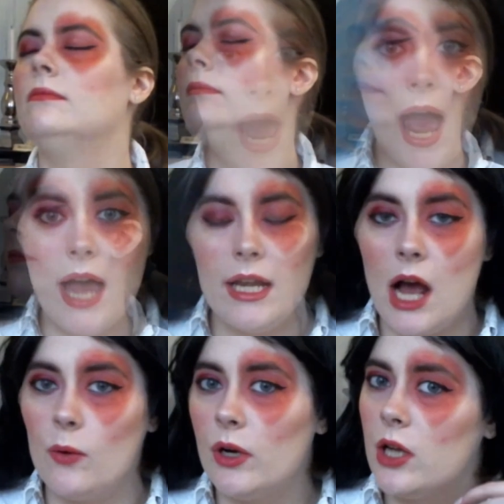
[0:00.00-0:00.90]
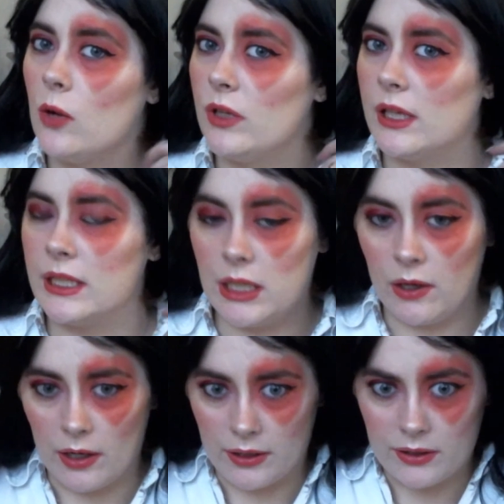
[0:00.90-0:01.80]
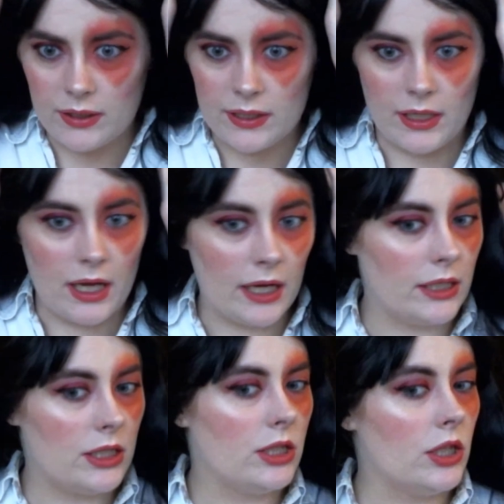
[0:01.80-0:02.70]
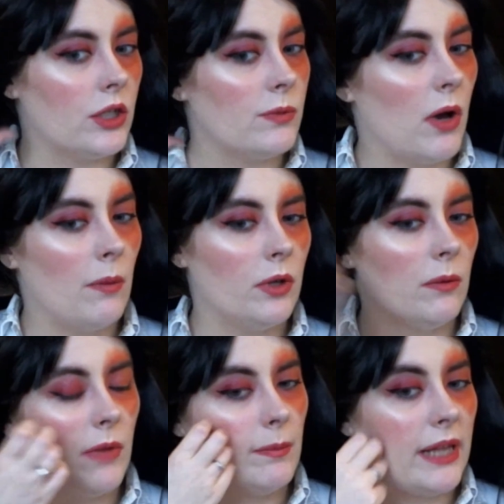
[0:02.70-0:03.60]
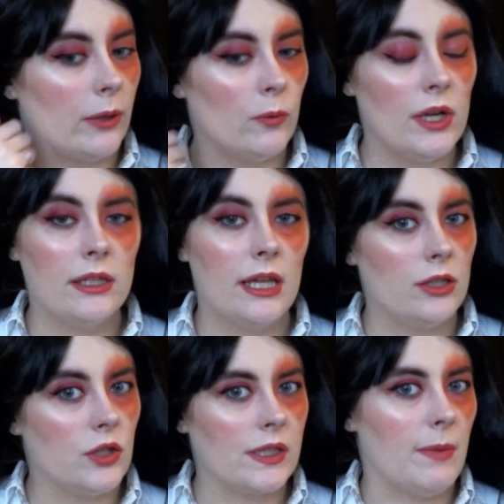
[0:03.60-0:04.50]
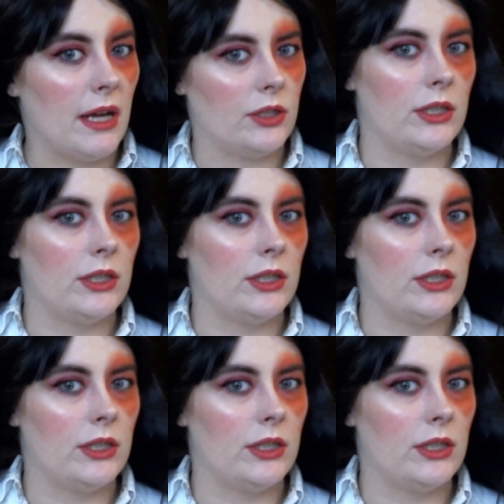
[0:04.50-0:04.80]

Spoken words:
And now we're done with Lizzy Hearts. I just popped on my black wig, and then just imagine